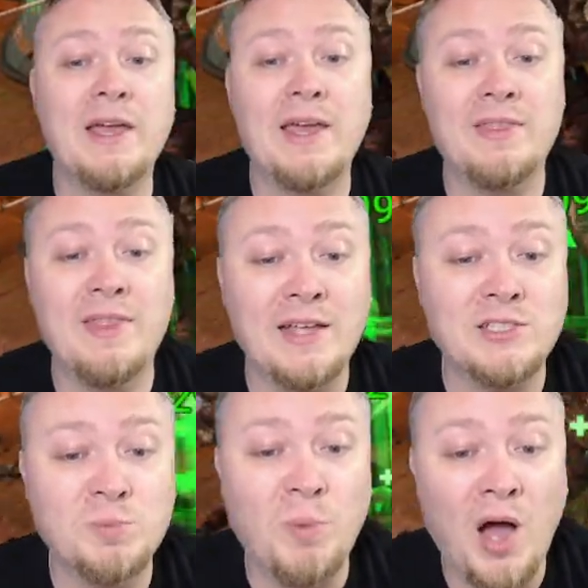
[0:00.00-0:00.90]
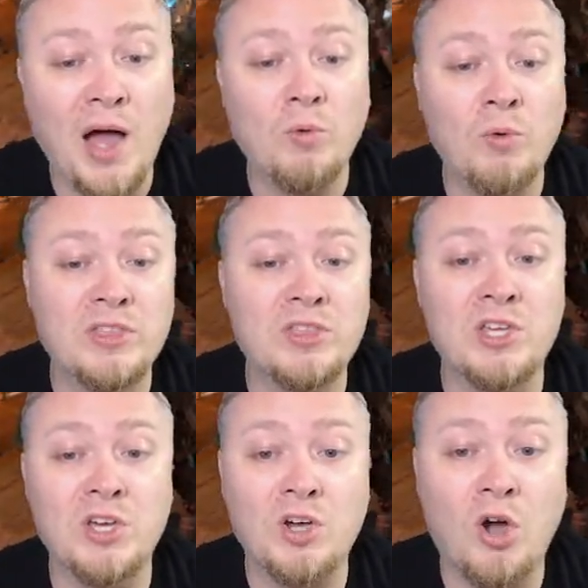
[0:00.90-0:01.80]
in that spot with
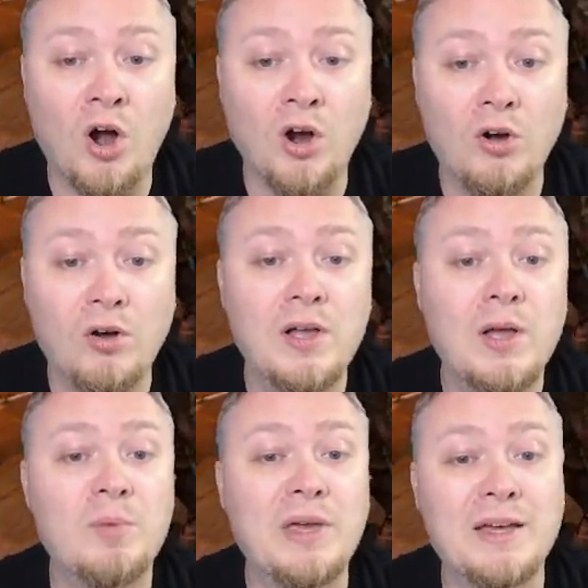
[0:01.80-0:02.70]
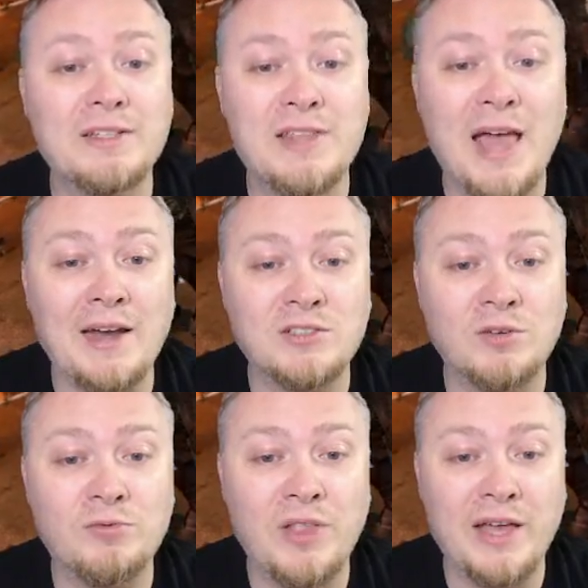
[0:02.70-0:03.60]
the Yakarl because that is a
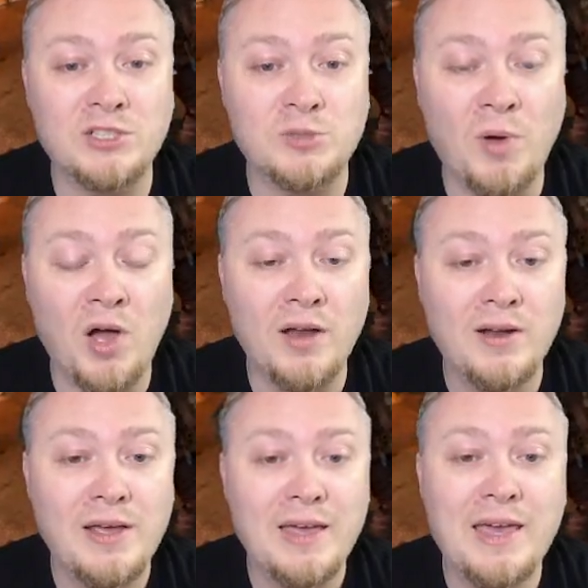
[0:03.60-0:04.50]
flex spot. He